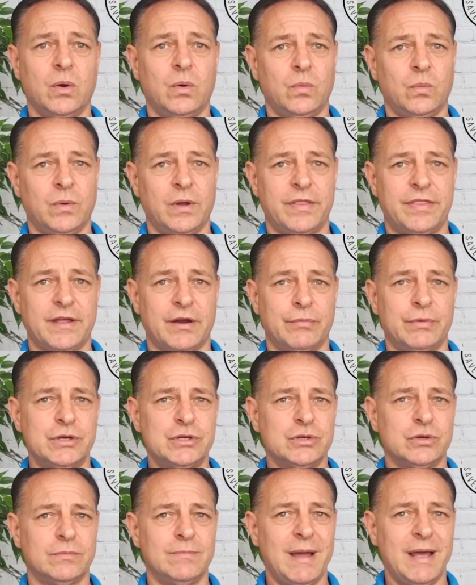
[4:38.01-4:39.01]
With
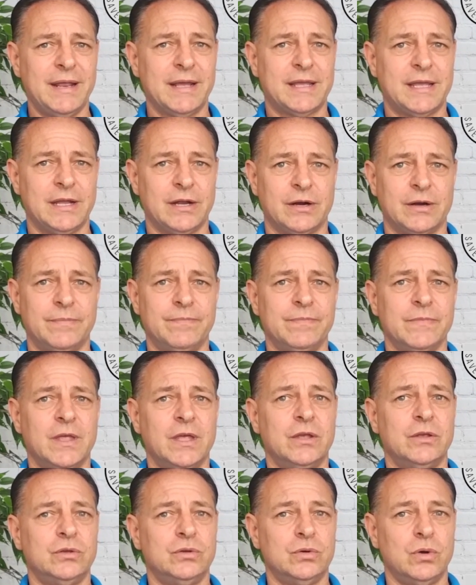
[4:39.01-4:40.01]
Original Medicare,
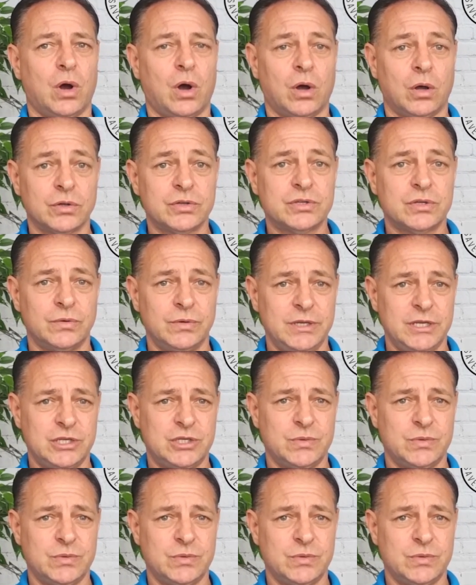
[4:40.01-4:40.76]
you also need